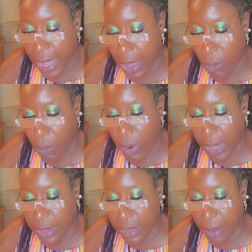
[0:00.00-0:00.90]
And
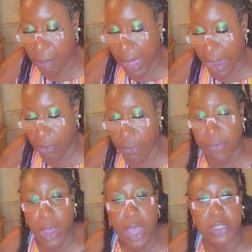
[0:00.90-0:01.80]
what the
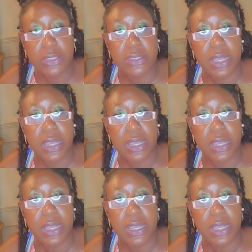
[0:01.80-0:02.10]
macrophage